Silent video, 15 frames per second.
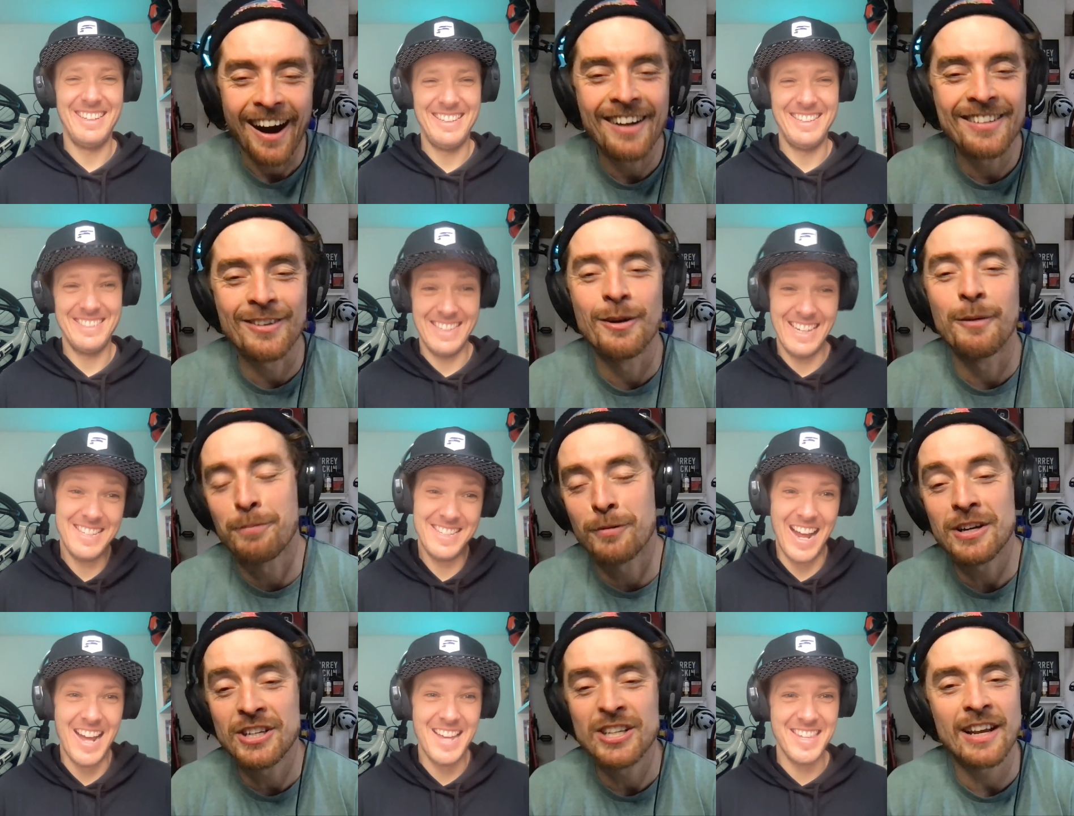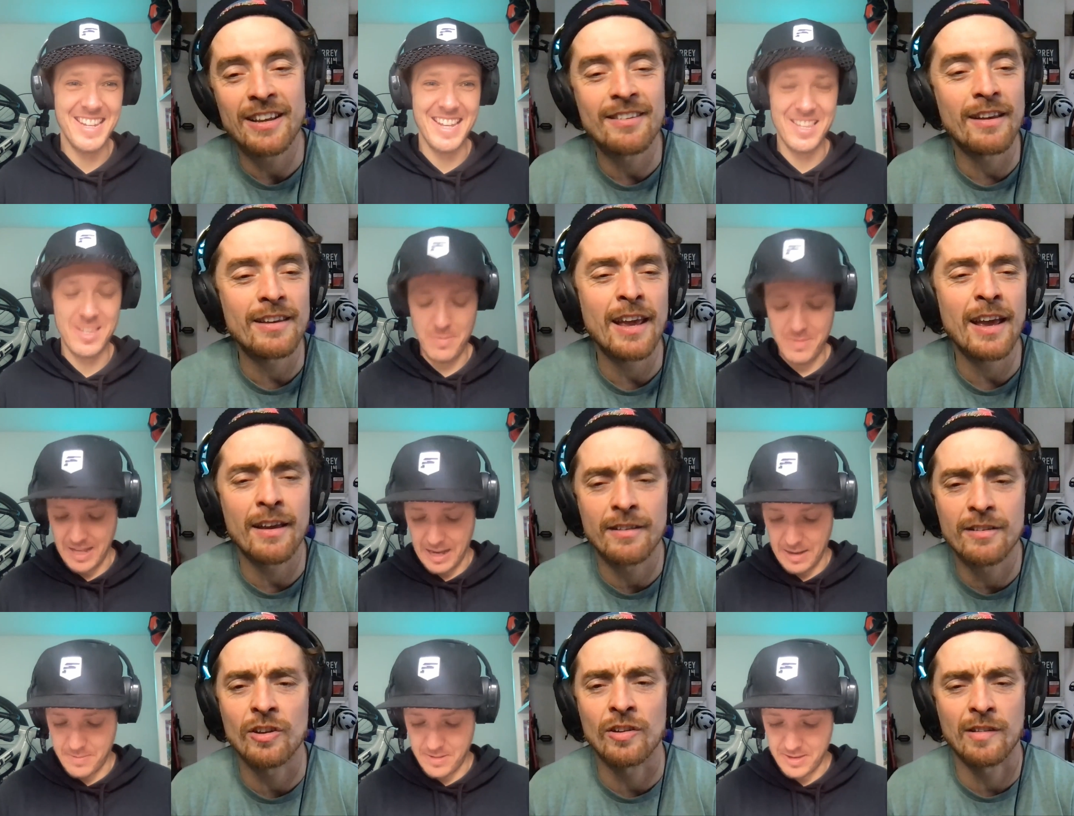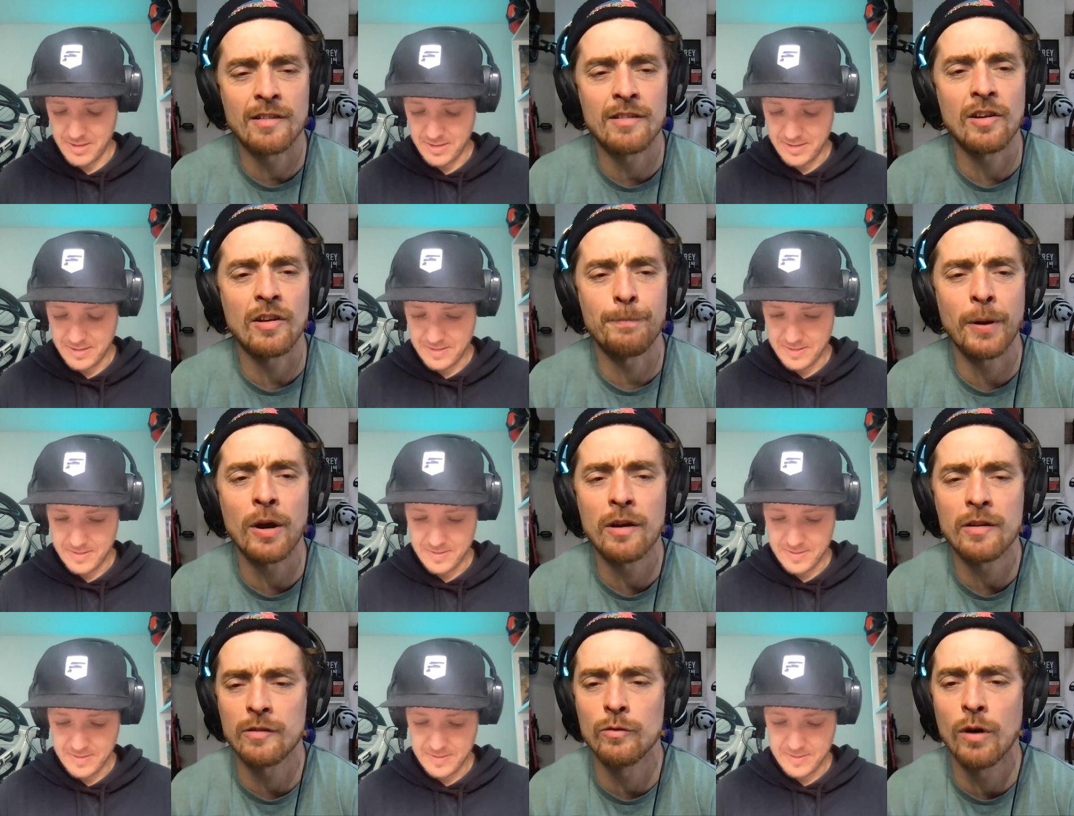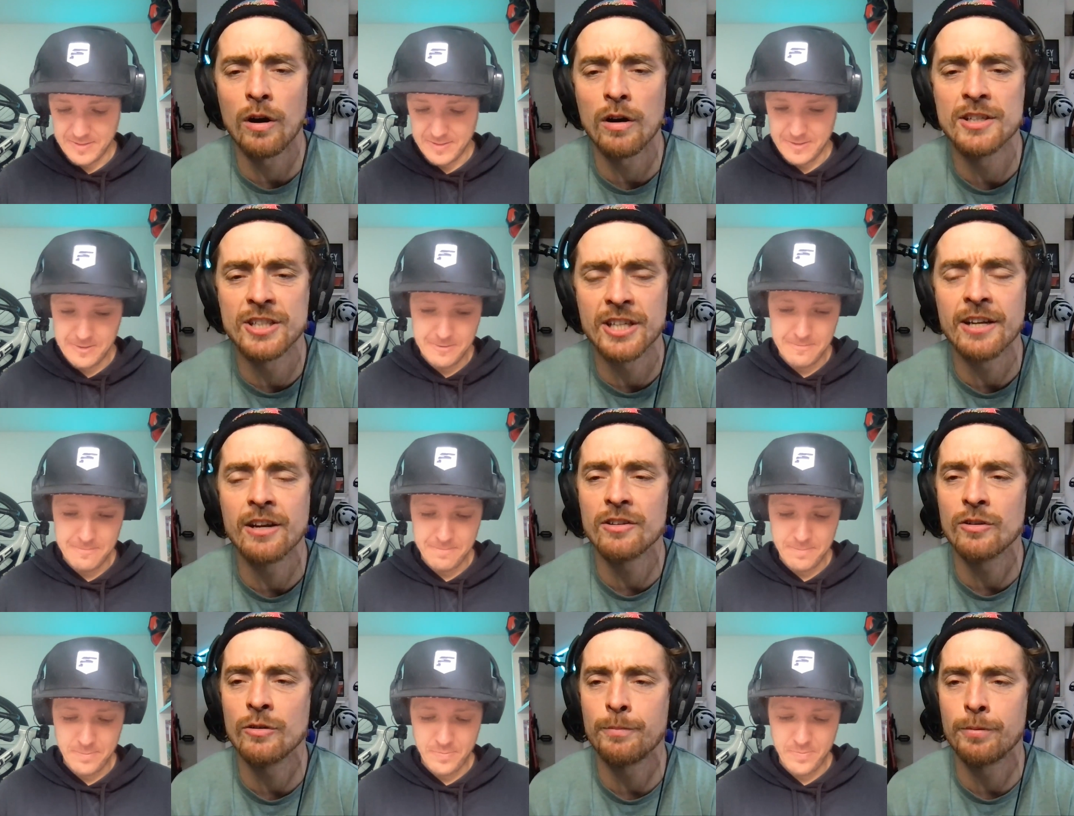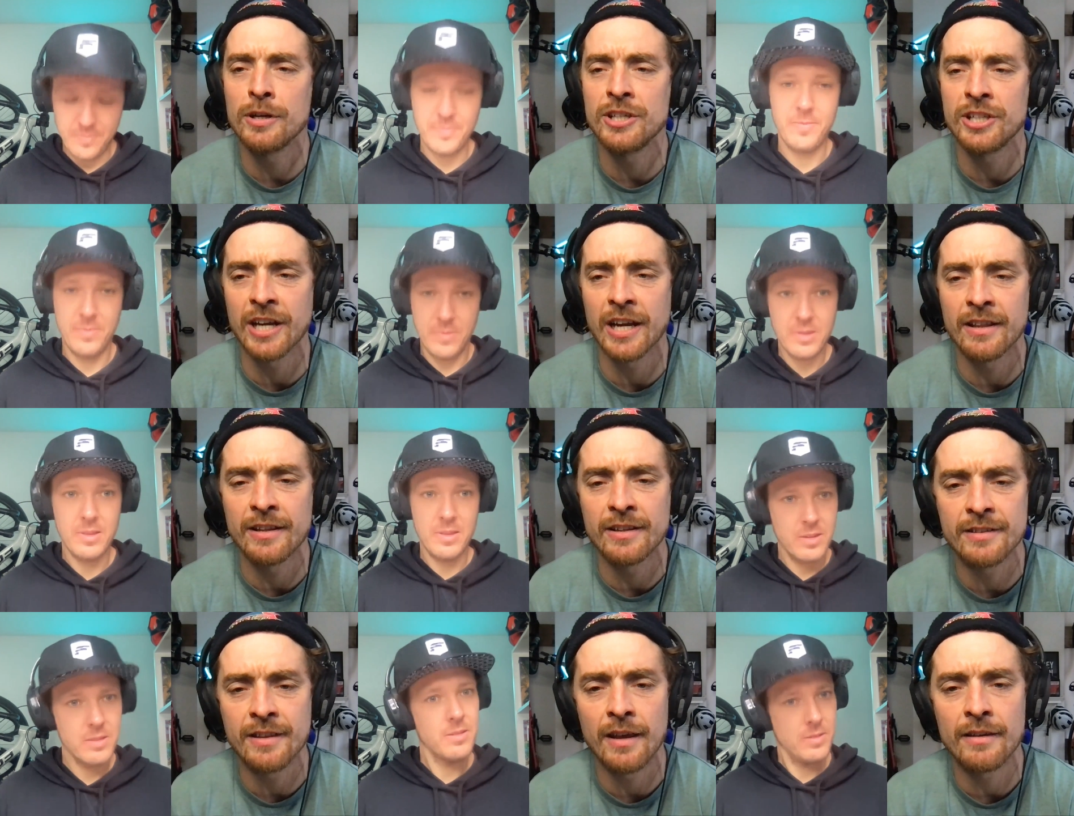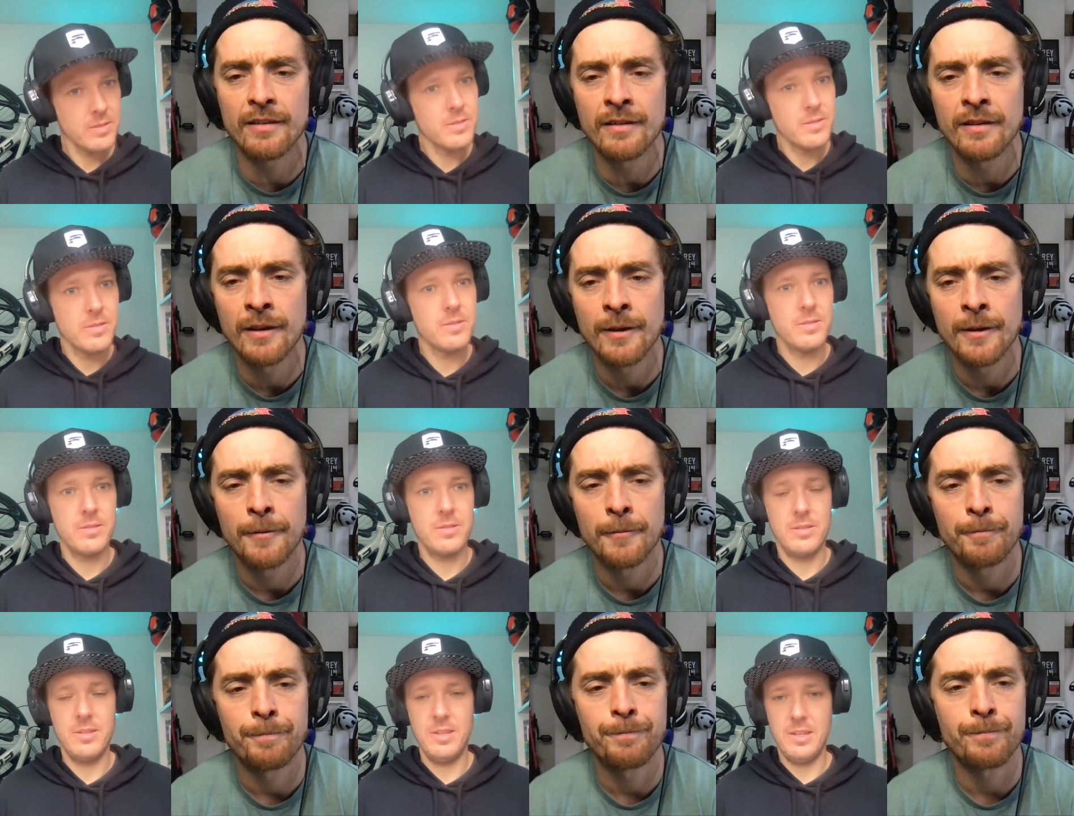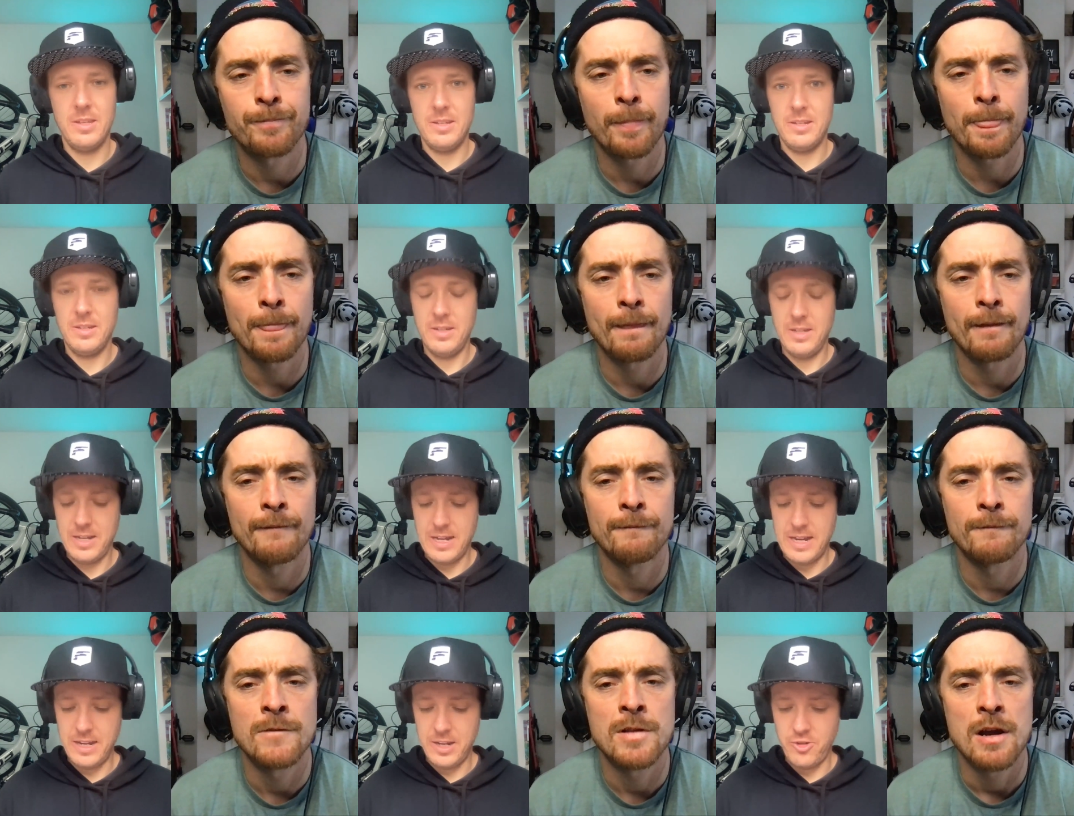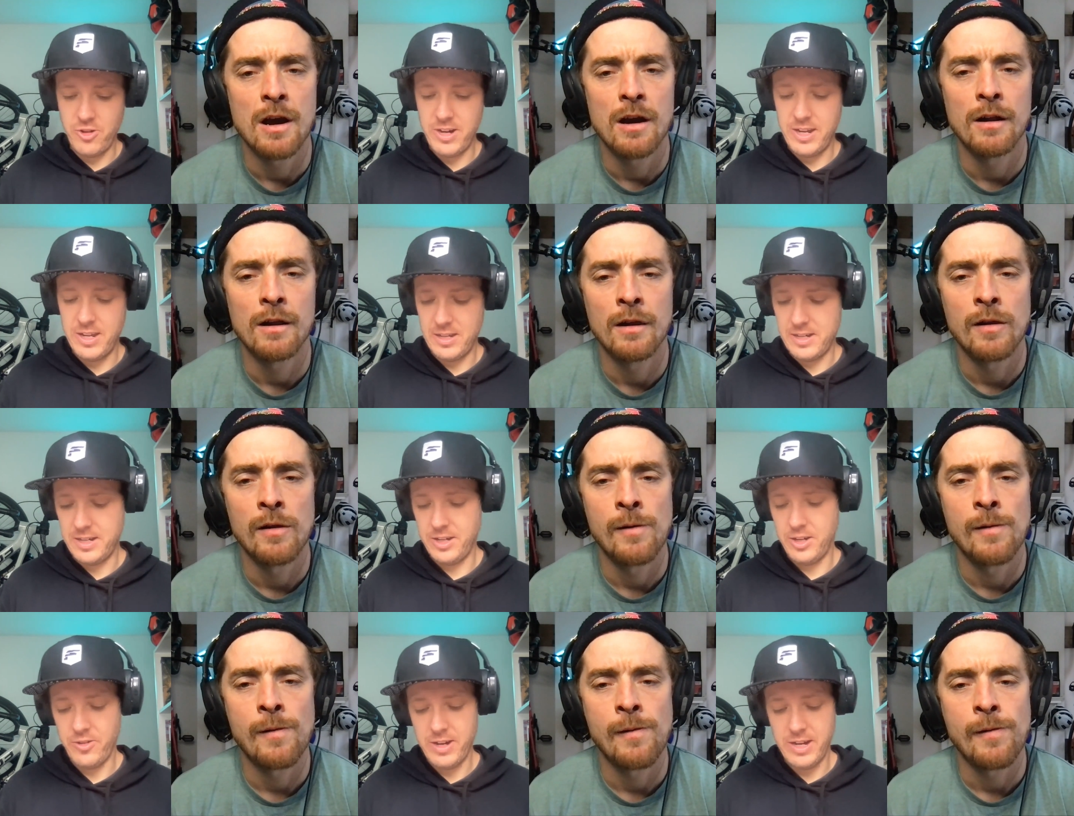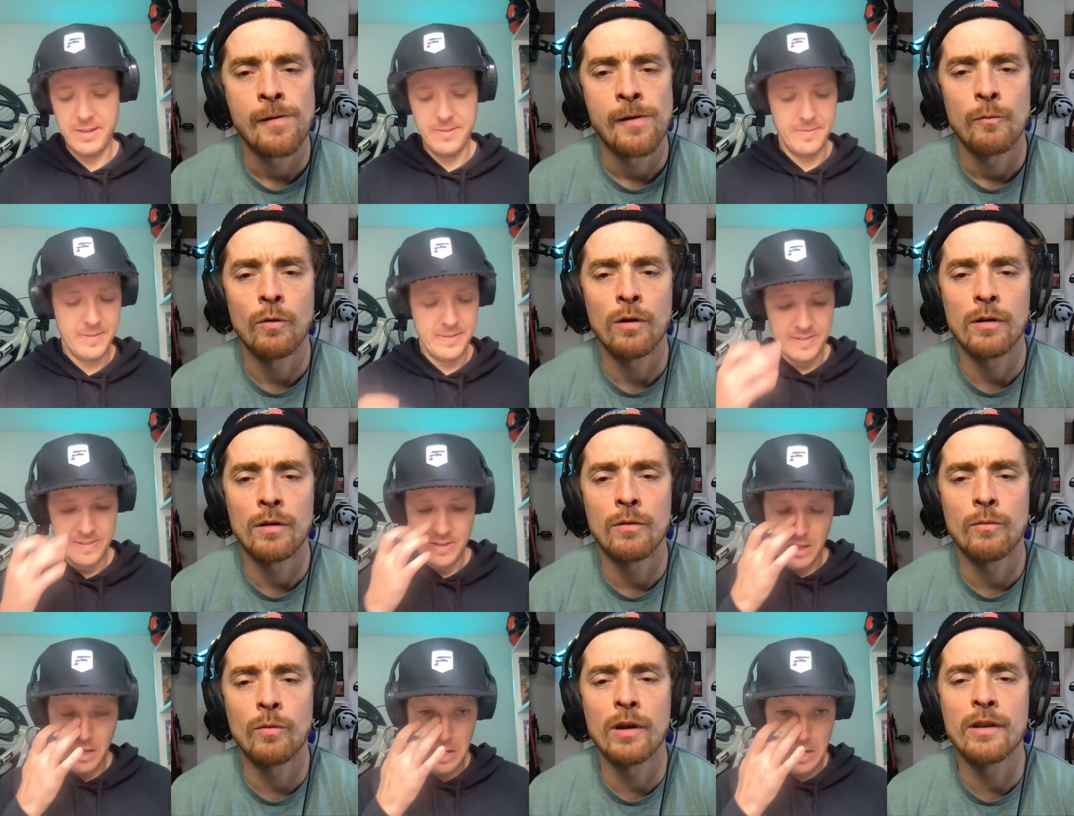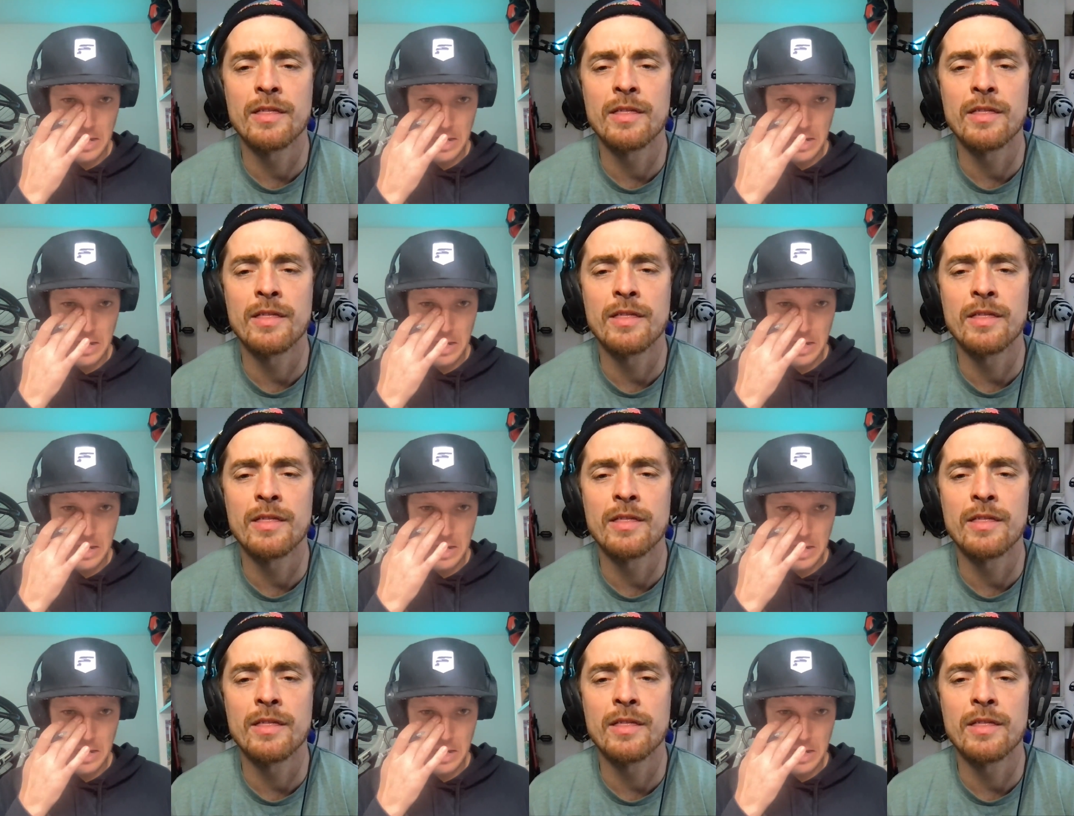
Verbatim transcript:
Speaker 1: do. It's nice, isn't it? Sometimes yeah, just just personal hygiene. I do appreciate these days.
Speaker 2: Yeah, I agree. I agree. What, one